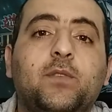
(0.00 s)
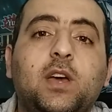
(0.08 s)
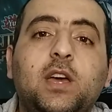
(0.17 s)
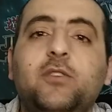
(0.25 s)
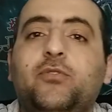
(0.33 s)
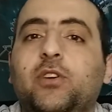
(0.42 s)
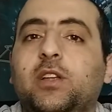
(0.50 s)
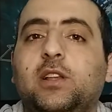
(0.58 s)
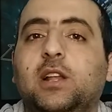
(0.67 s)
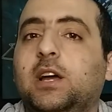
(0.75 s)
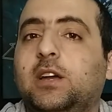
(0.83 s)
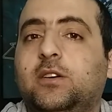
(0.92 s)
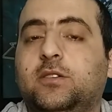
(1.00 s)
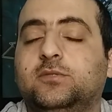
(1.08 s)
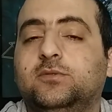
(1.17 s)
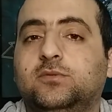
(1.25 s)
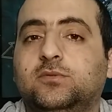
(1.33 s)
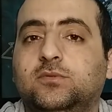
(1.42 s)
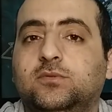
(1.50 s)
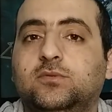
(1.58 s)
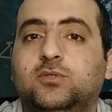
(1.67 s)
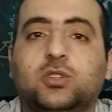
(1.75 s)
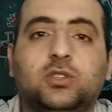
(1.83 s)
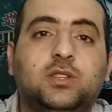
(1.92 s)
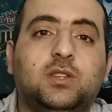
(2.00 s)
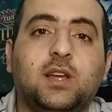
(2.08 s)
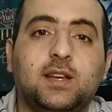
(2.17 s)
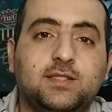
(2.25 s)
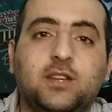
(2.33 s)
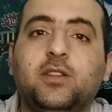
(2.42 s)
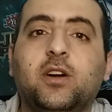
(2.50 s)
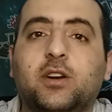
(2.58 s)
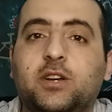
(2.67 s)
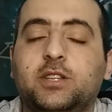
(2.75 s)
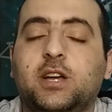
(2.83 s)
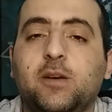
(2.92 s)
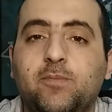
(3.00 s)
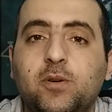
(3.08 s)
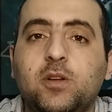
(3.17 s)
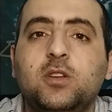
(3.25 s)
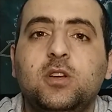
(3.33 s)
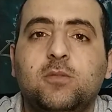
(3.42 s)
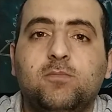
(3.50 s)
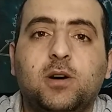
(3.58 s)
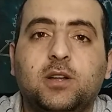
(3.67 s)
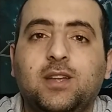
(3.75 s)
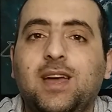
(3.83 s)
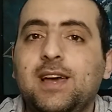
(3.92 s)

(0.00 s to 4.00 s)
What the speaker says: even like not as an archetype But